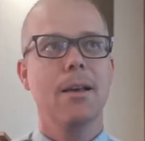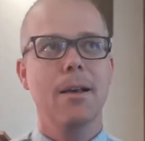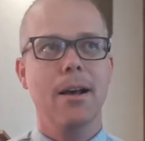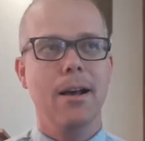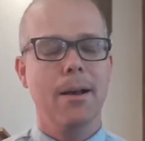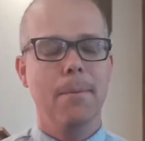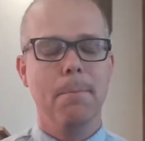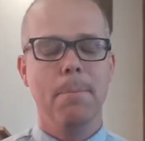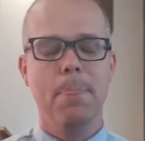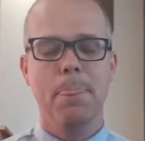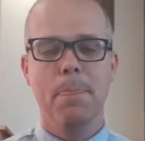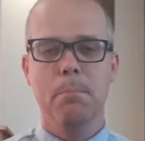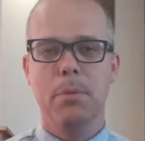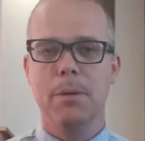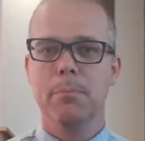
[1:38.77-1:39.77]
um,
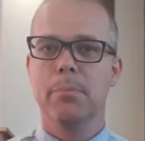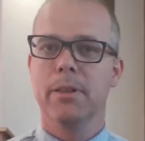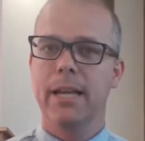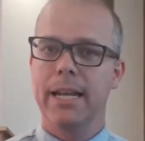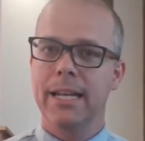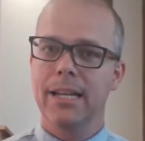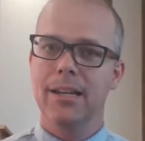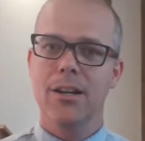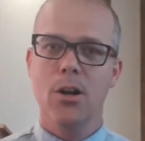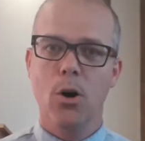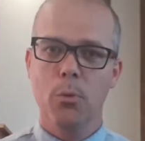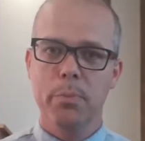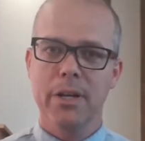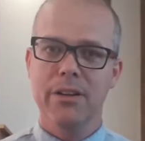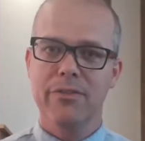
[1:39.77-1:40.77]
been planning and
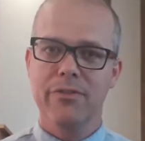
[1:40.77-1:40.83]
hoping